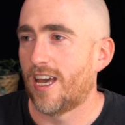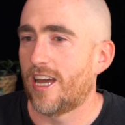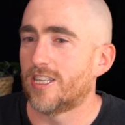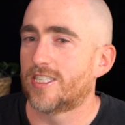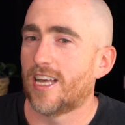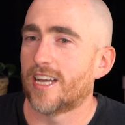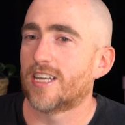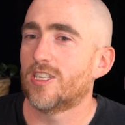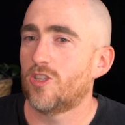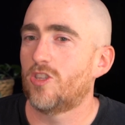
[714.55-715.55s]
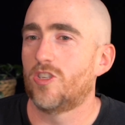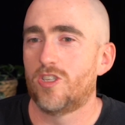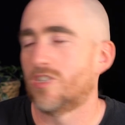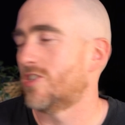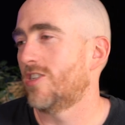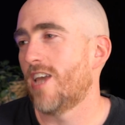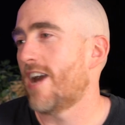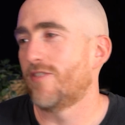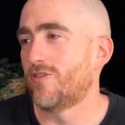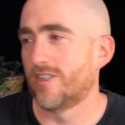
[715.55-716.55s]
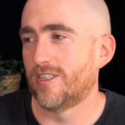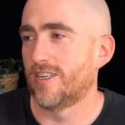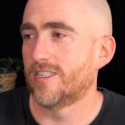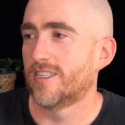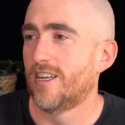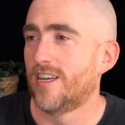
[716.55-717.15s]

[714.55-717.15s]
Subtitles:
And it's like, just, you have to trust us.